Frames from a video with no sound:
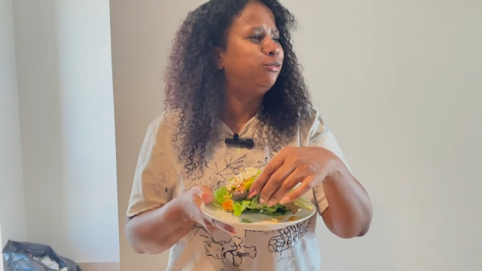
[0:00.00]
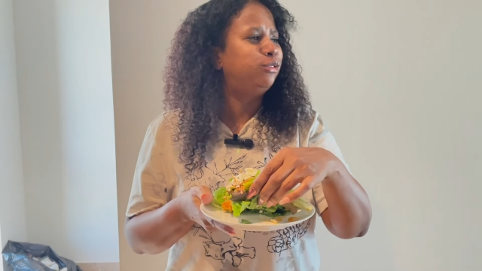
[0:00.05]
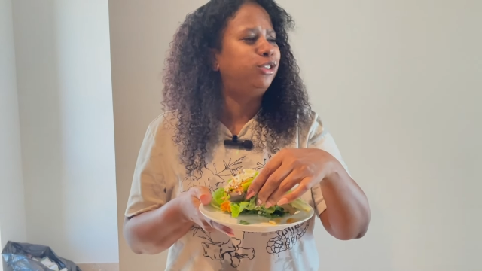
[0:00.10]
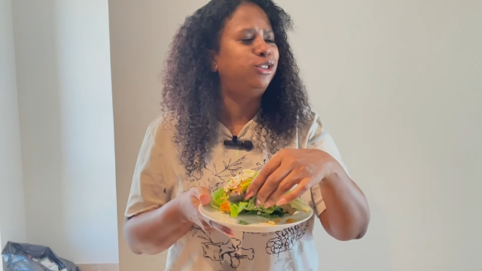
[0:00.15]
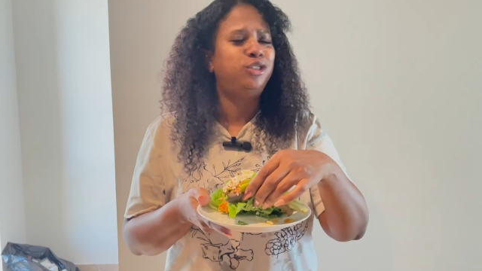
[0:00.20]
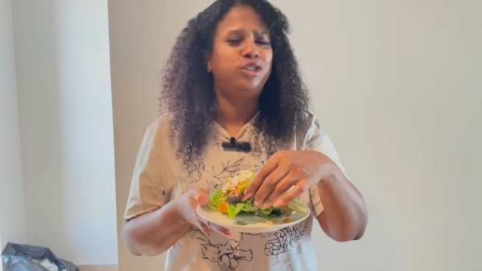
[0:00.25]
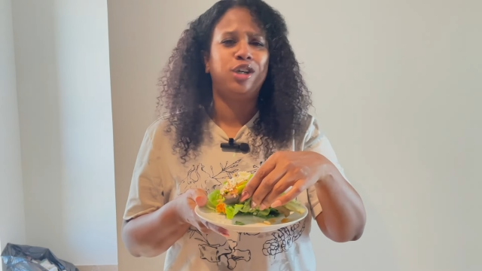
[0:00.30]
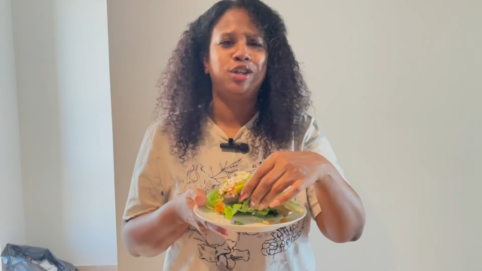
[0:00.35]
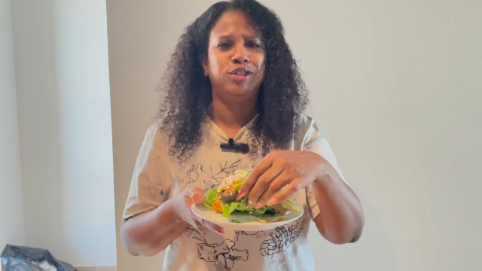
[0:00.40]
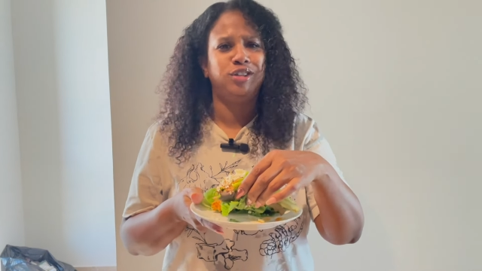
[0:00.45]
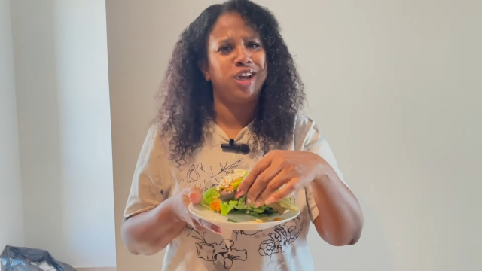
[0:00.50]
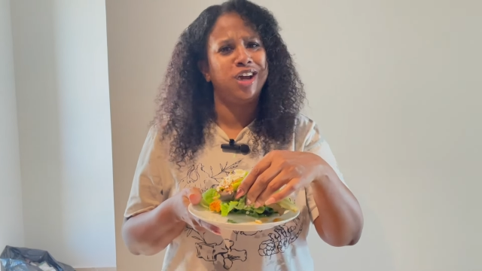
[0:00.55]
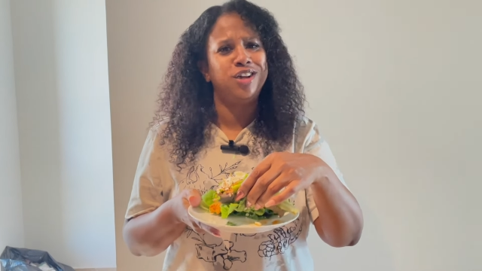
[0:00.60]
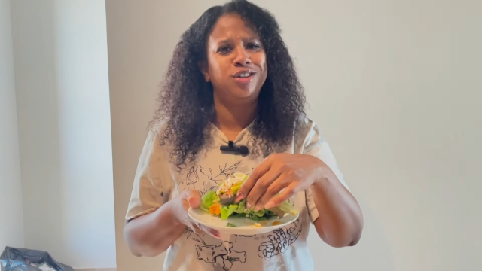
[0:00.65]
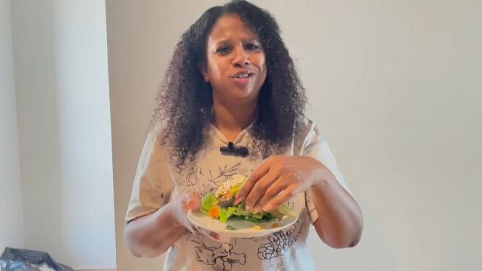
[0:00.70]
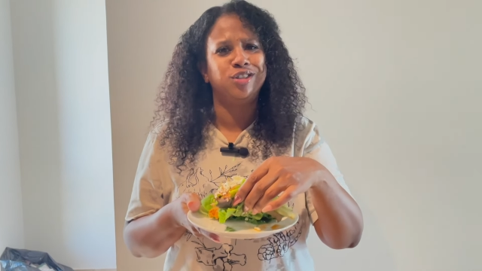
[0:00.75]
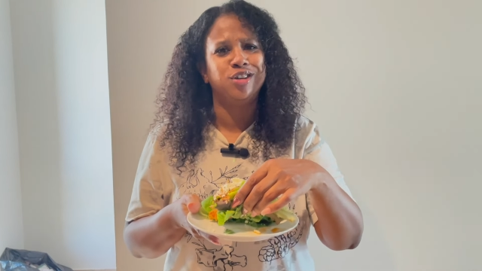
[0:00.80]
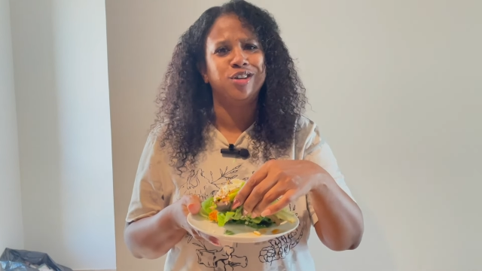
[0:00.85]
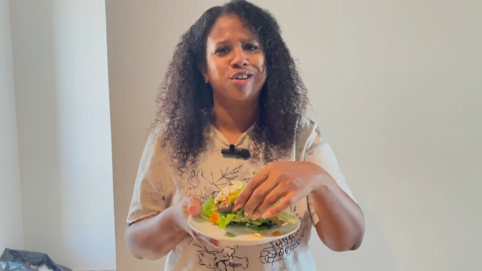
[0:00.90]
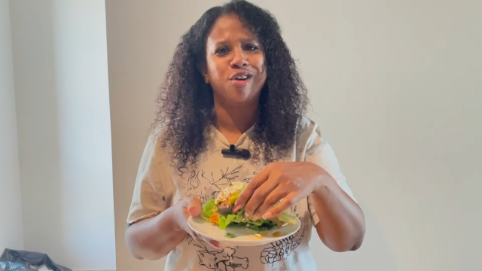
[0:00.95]
when you start
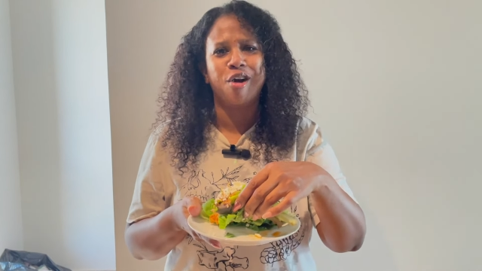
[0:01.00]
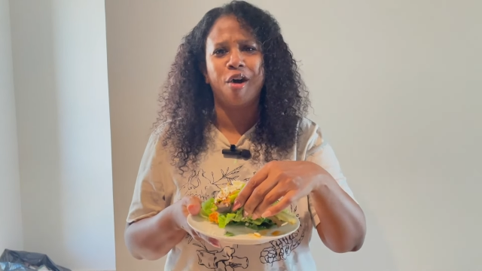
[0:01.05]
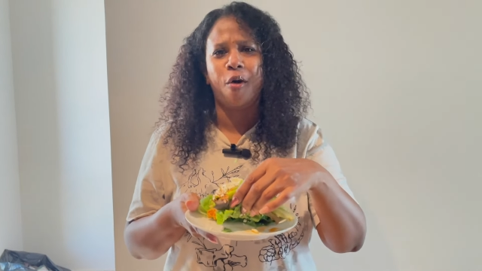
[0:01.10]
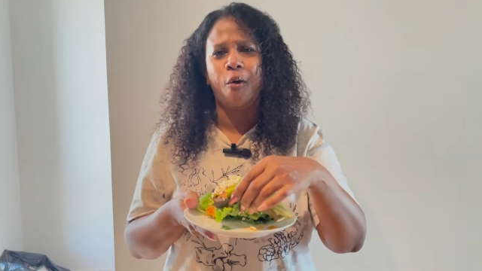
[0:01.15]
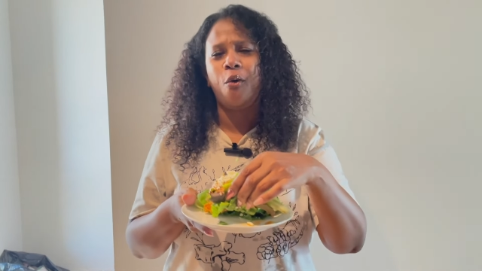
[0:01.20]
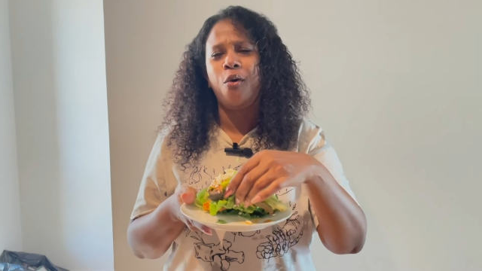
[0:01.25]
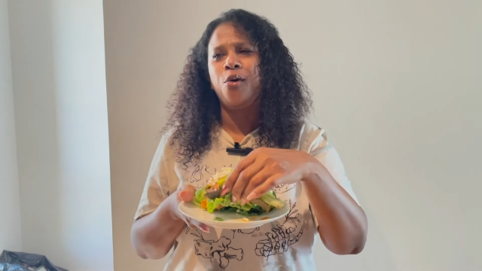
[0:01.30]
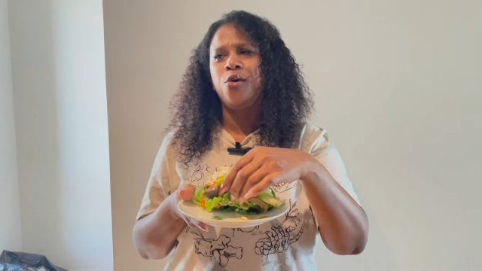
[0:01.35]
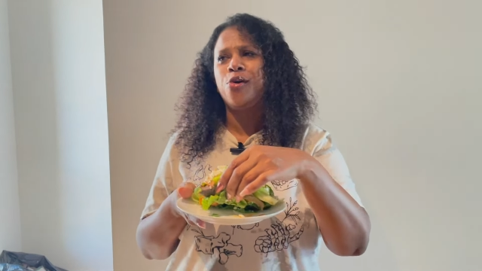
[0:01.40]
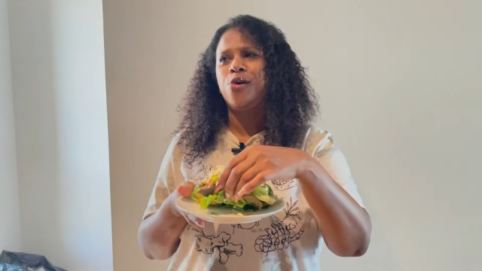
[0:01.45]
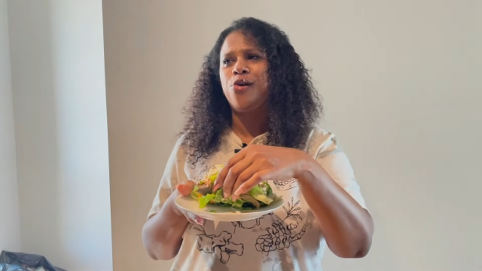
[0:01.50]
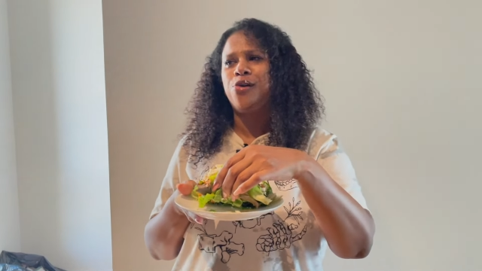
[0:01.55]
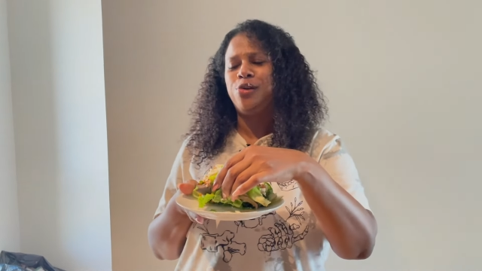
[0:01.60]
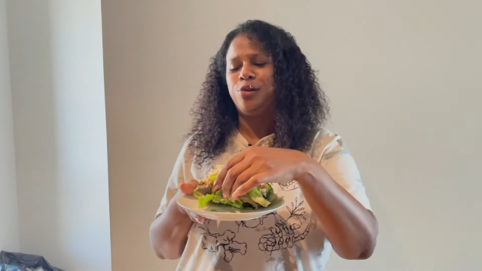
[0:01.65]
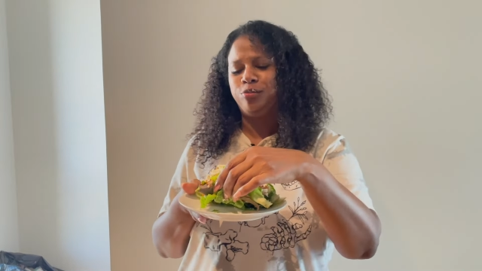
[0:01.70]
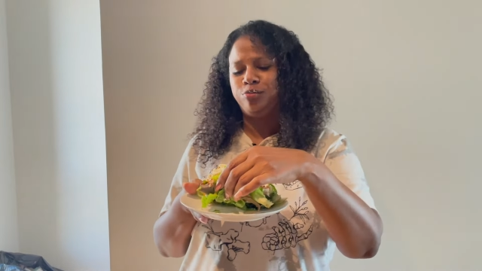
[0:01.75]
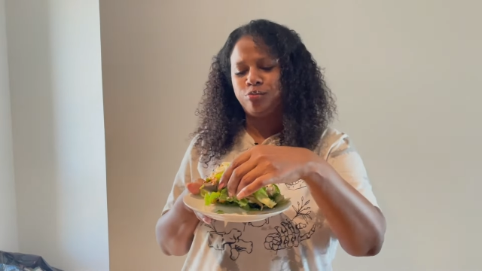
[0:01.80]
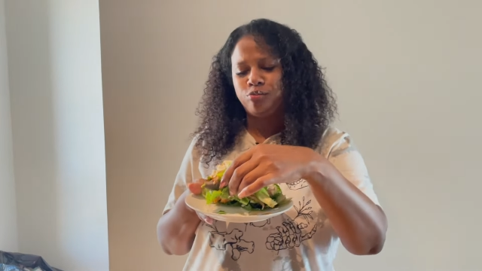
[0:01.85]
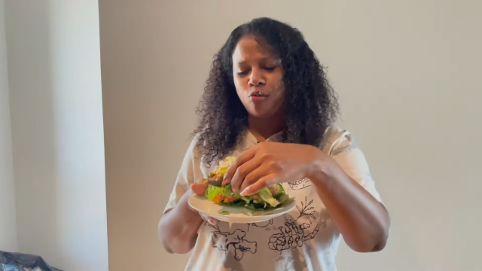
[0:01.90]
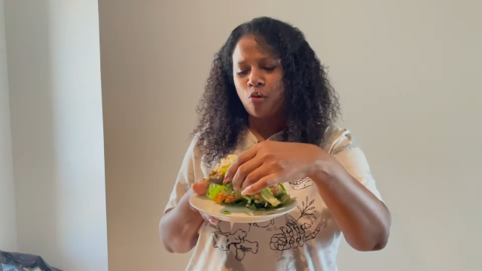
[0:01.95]
dancing, girl. Ooh!